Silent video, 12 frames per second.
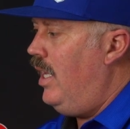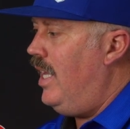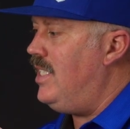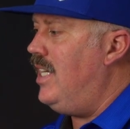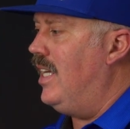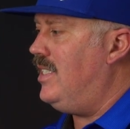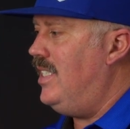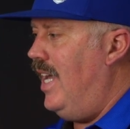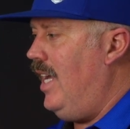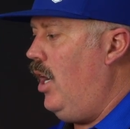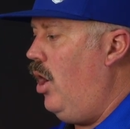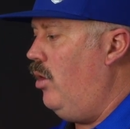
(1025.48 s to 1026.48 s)
He's not
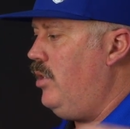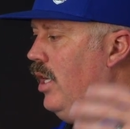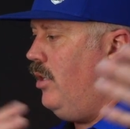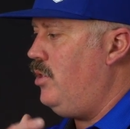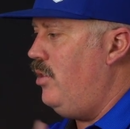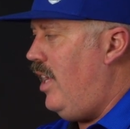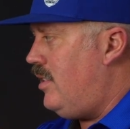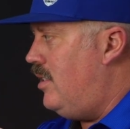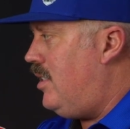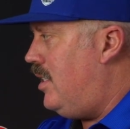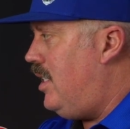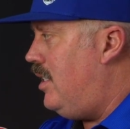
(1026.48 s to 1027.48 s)
saying, oh,
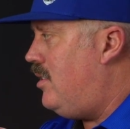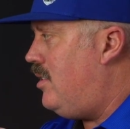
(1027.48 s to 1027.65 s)
2016